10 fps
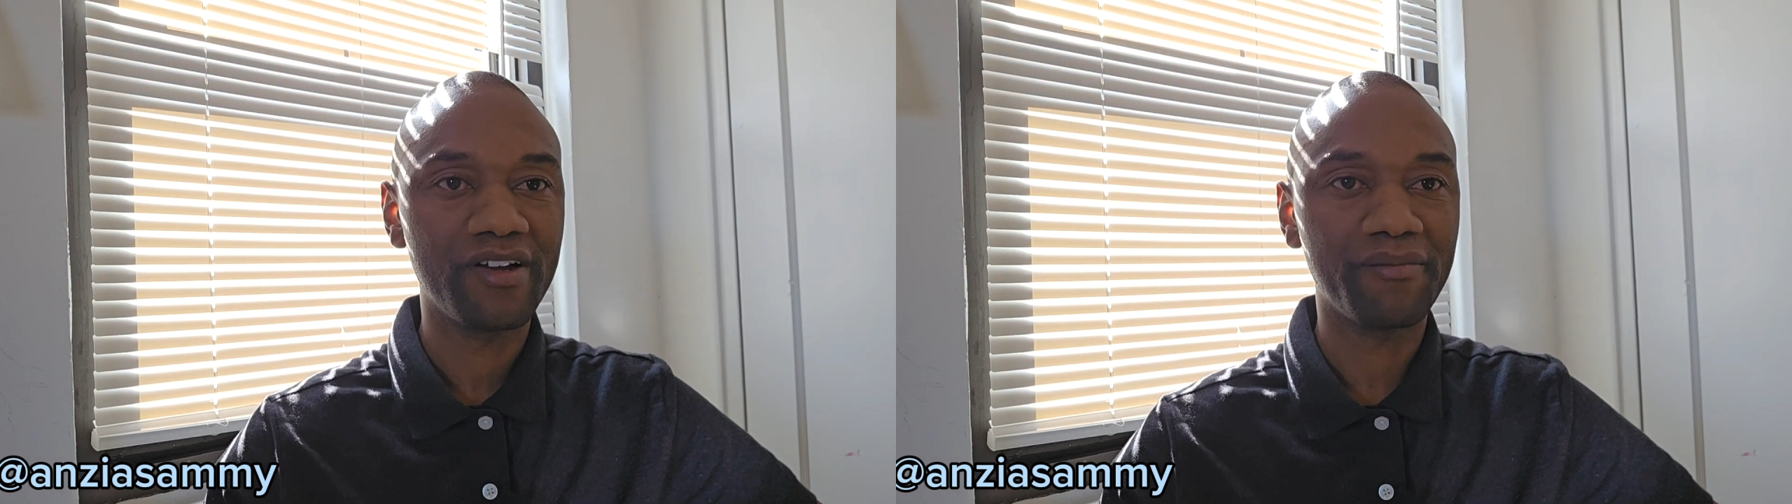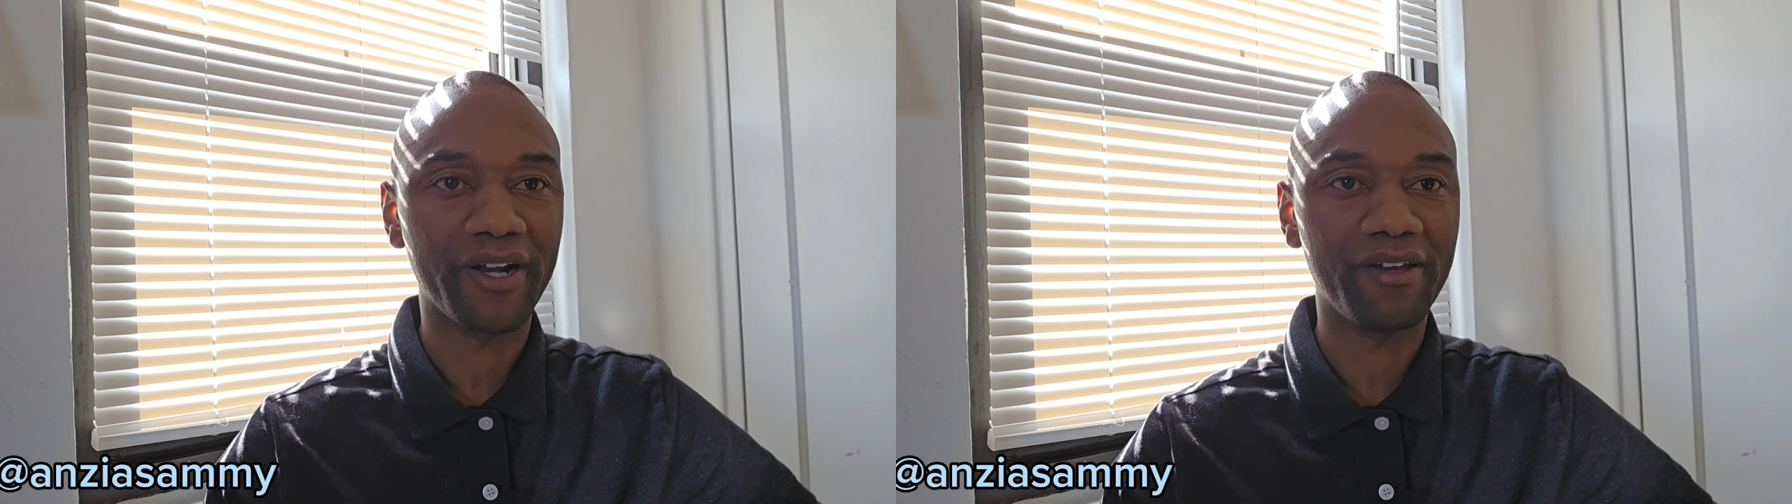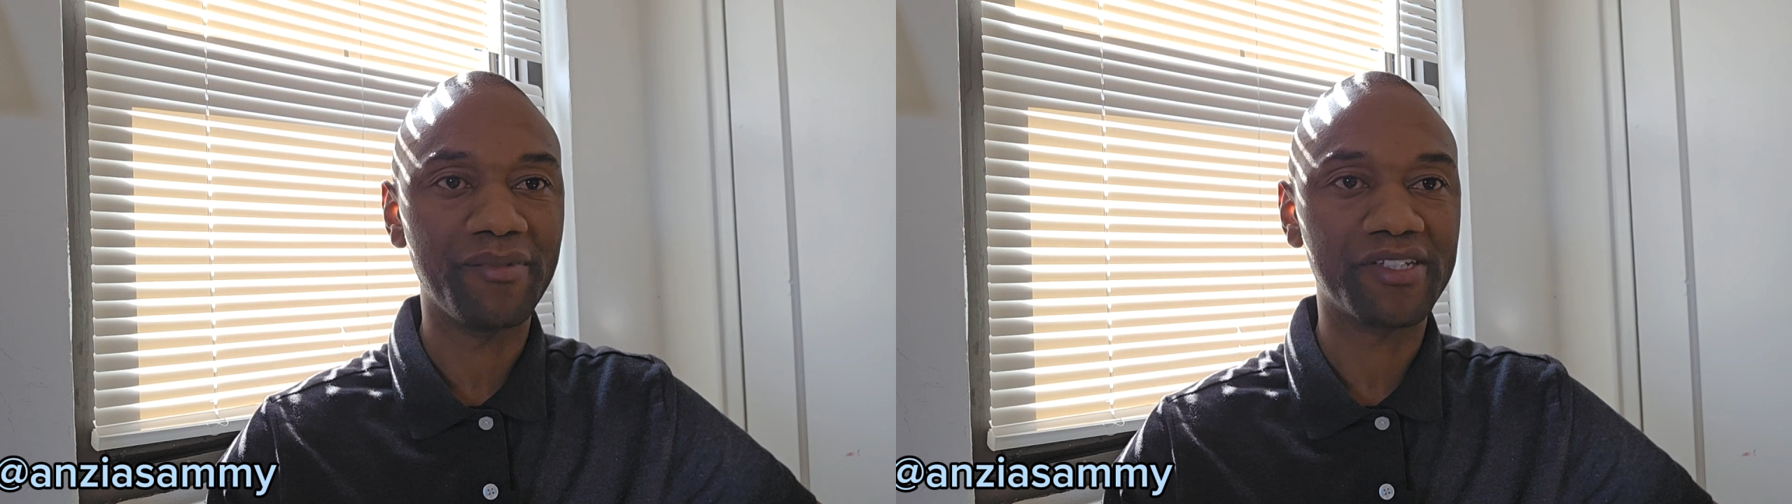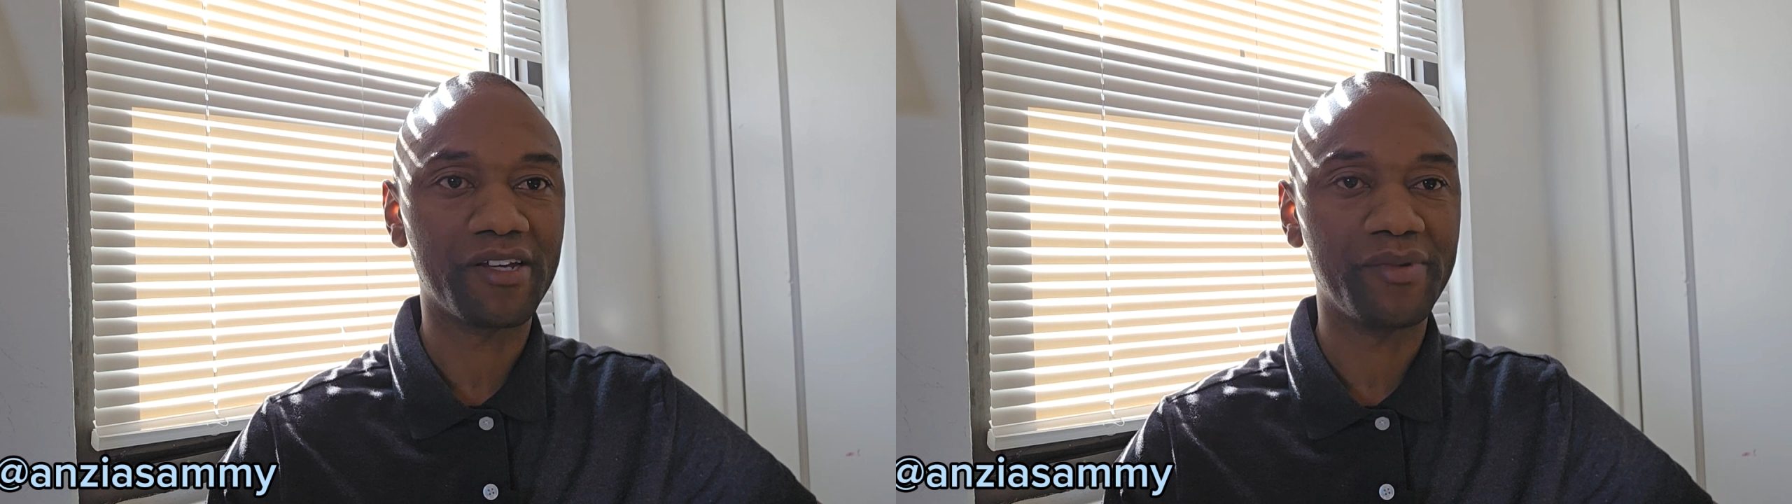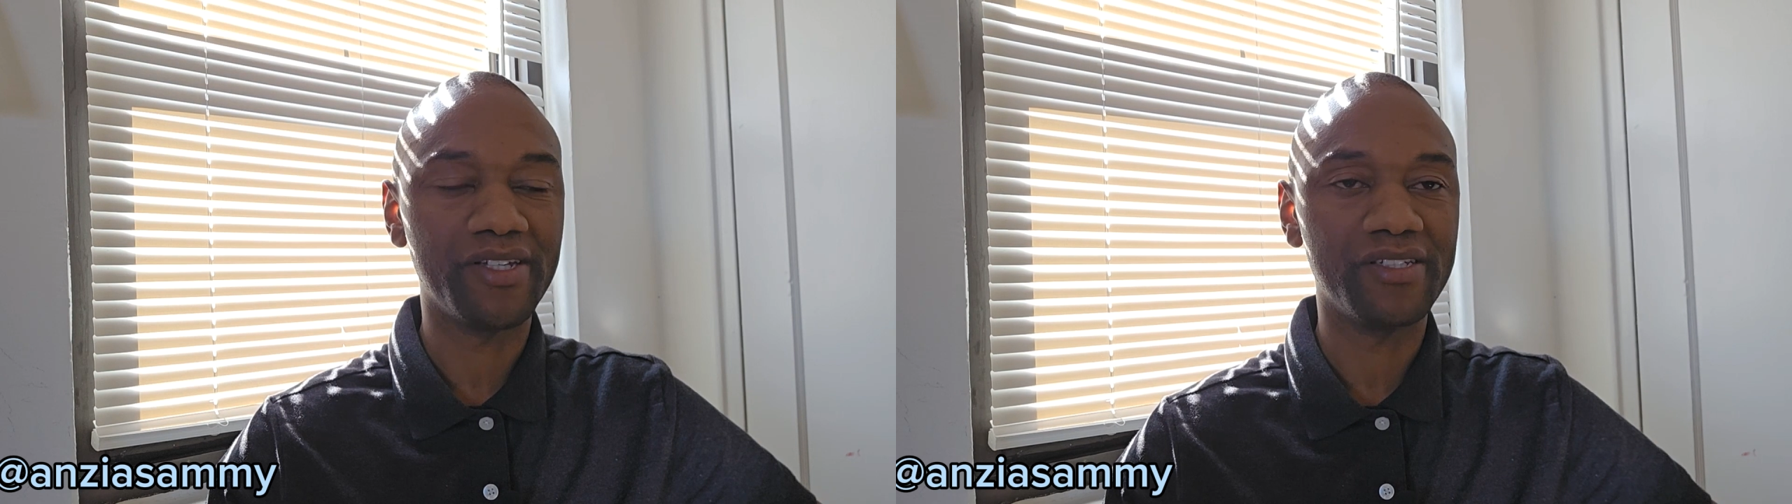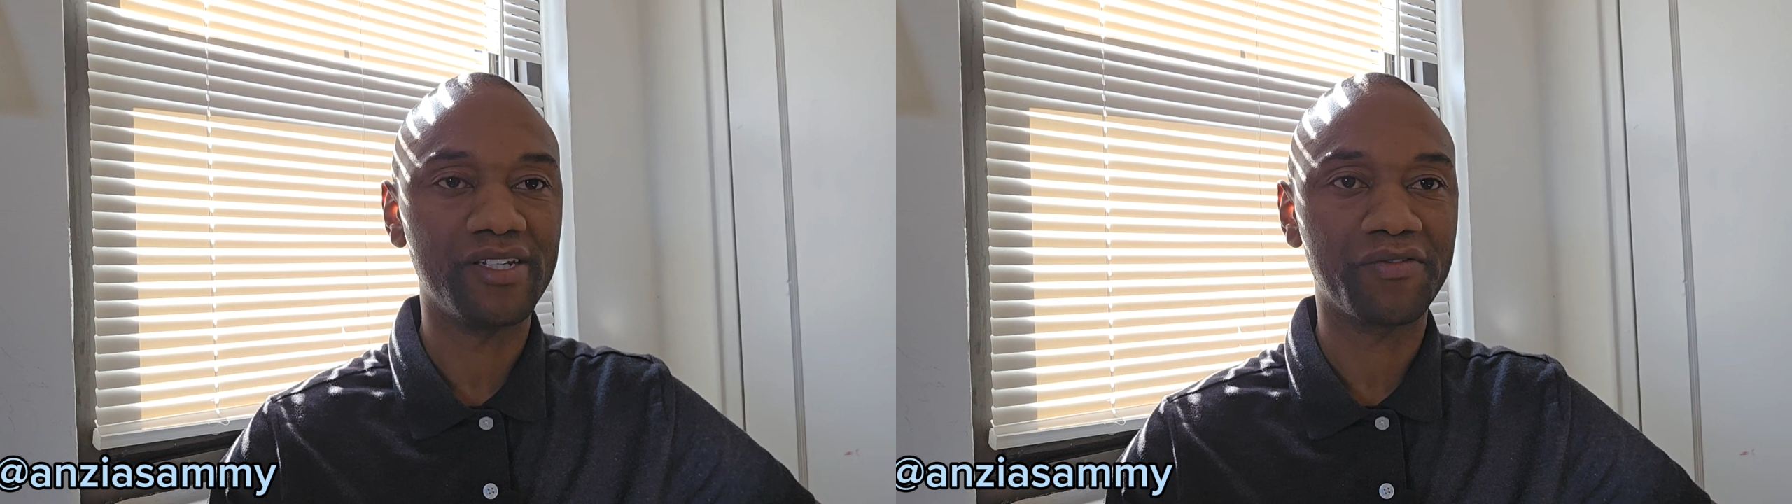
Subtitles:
My name is Sami Anzia